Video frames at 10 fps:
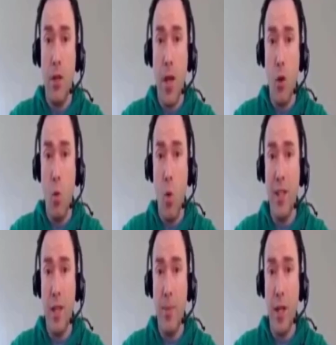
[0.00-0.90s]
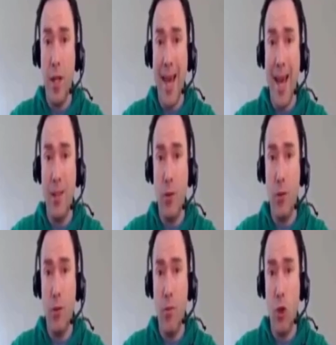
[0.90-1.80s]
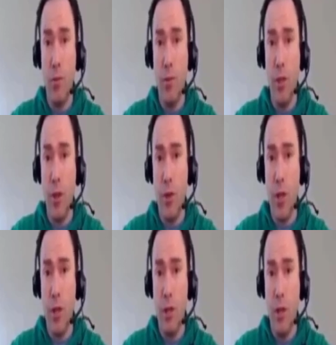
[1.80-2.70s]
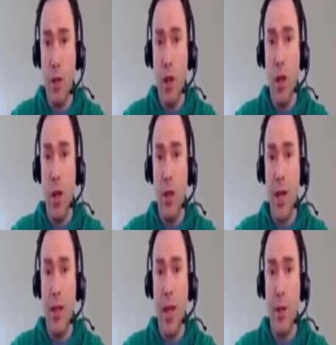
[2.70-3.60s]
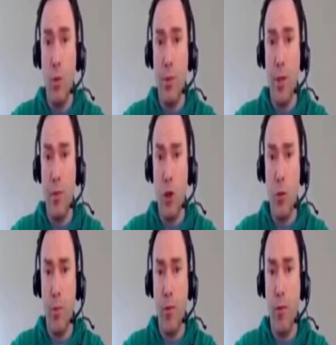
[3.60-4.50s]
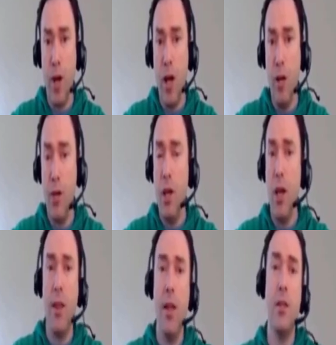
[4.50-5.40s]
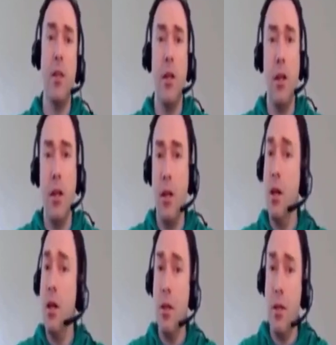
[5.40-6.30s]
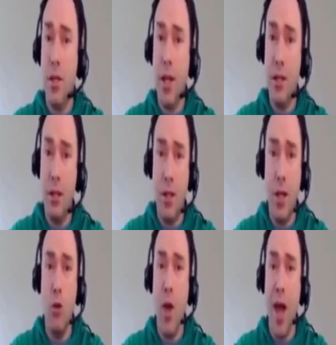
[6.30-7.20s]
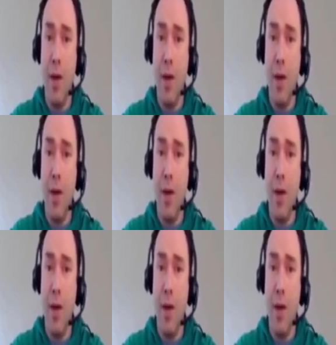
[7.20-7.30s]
Now, white typically answers with bishop d3. In that case, we play bishop f5, and that's the second thing you